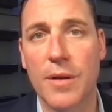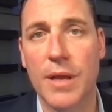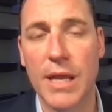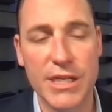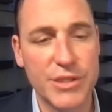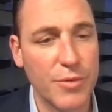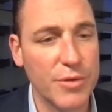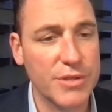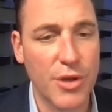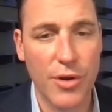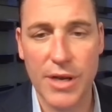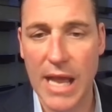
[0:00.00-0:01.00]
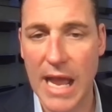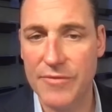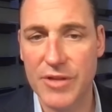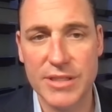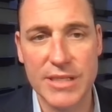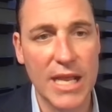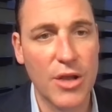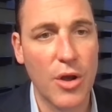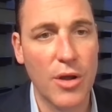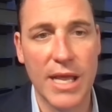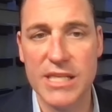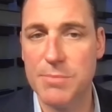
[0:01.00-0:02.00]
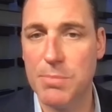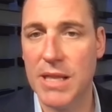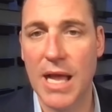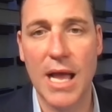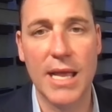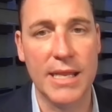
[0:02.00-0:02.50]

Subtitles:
Israel's going to have to take on Hezbollah